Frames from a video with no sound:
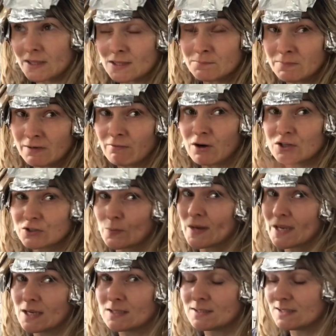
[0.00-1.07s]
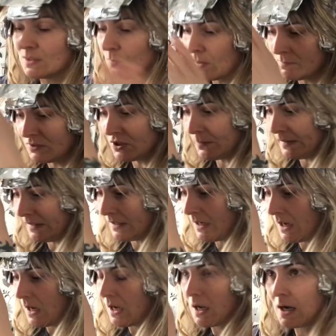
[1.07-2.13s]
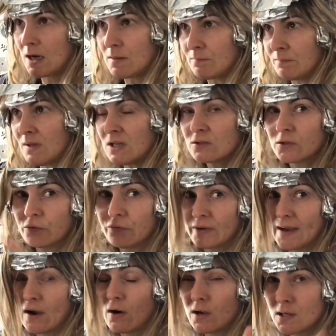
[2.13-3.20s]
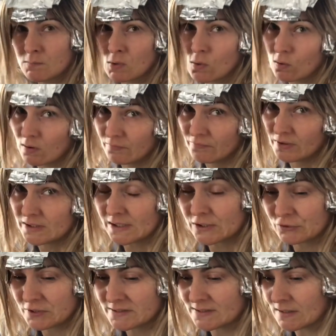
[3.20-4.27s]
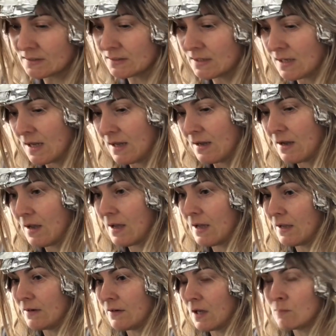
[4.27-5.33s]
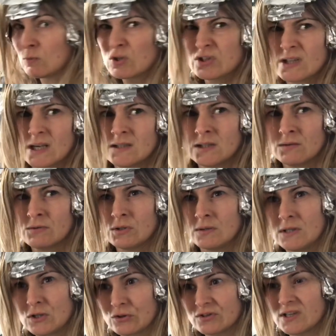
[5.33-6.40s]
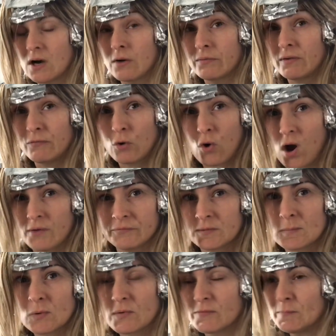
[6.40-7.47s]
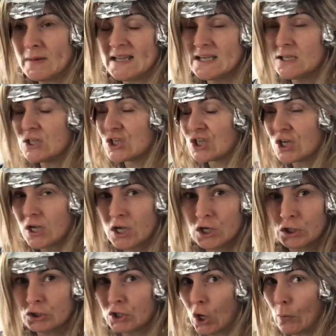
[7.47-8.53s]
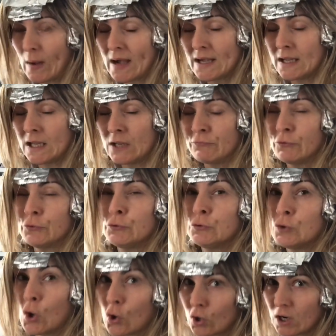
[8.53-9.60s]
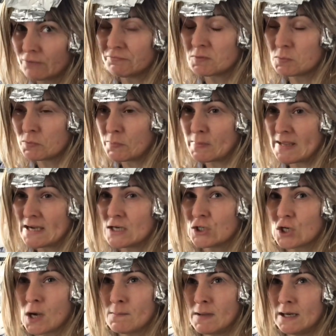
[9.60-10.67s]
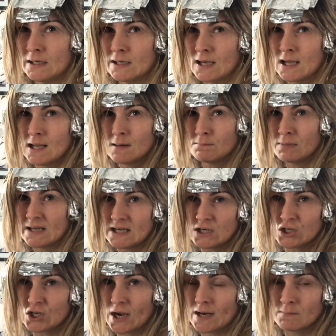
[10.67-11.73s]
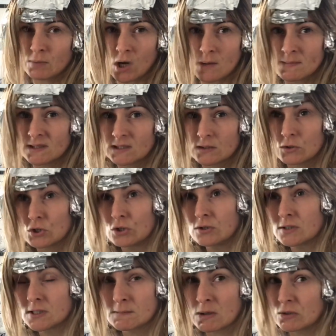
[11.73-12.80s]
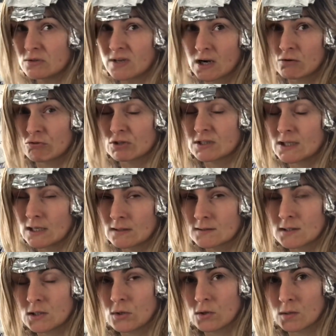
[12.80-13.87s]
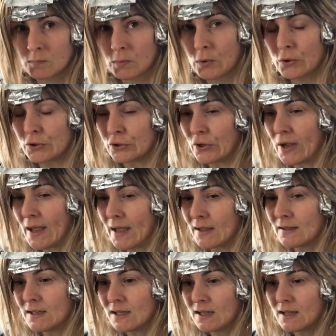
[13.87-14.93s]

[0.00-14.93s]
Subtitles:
at the mirror so I can see what I'm doing. Don't forget, I am a qualified hairdresser, and I'm not saying don't do this yourself. If you're comfortable with bleach, go at it. If you're not comfortable with bleach, I mean, bleach and permanent solutions are the most dangerous things that you can put on your hair